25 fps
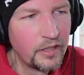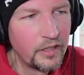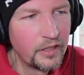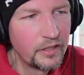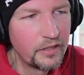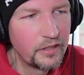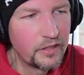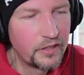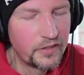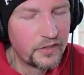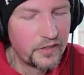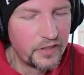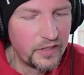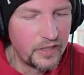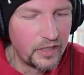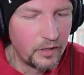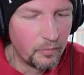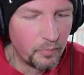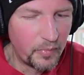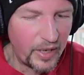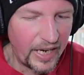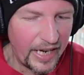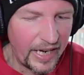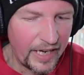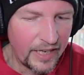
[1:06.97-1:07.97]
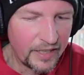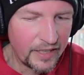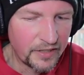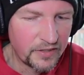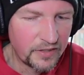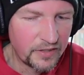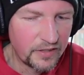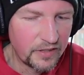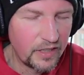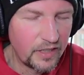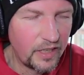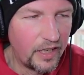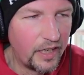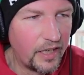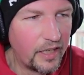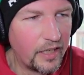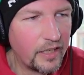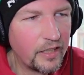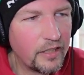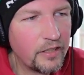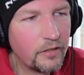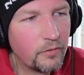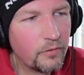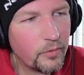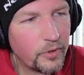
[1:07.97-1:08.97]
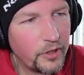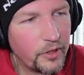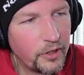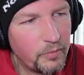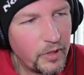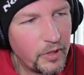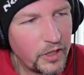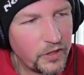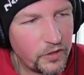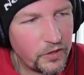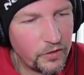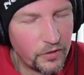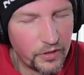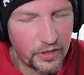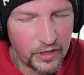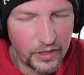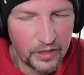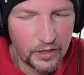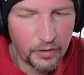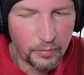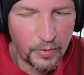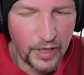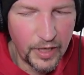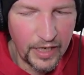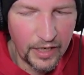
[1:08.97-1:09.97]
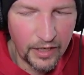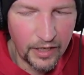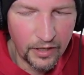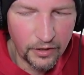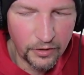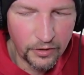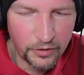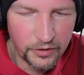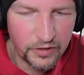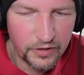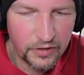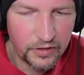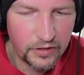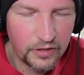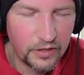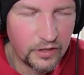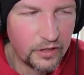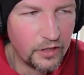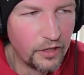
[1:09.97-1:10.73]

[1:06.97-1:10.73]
to see him pass. And it really makes you think about,